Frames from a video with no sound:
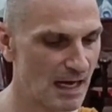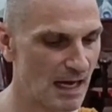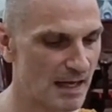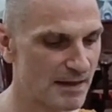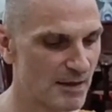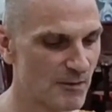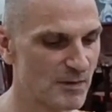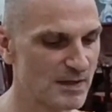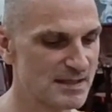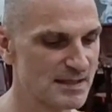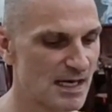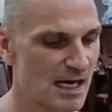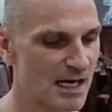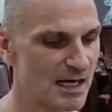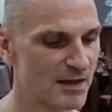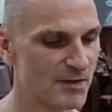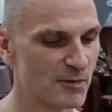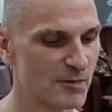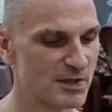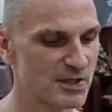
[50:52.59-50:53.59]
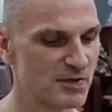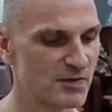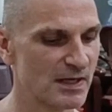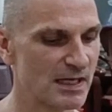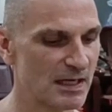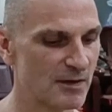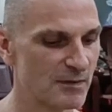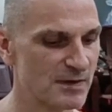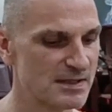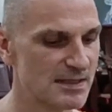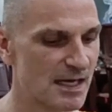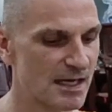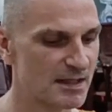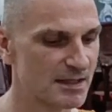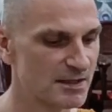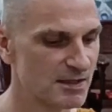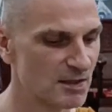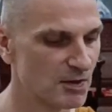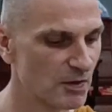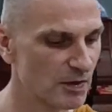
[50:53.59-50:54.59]
And then we started the retreat. We
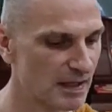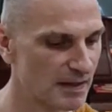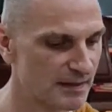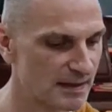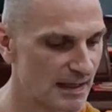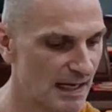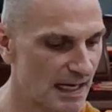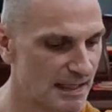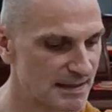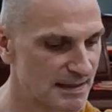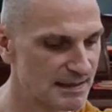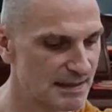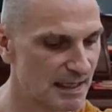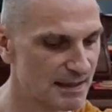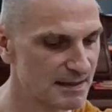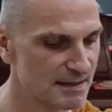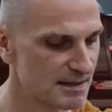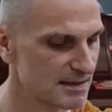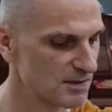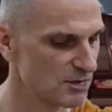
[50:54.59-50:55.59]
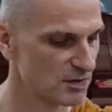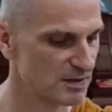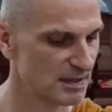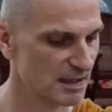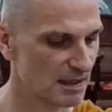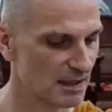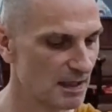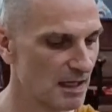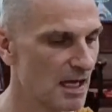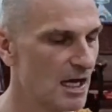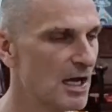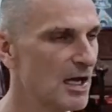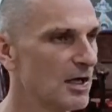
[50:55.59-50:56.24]
started to look at the Atadanda Sutta,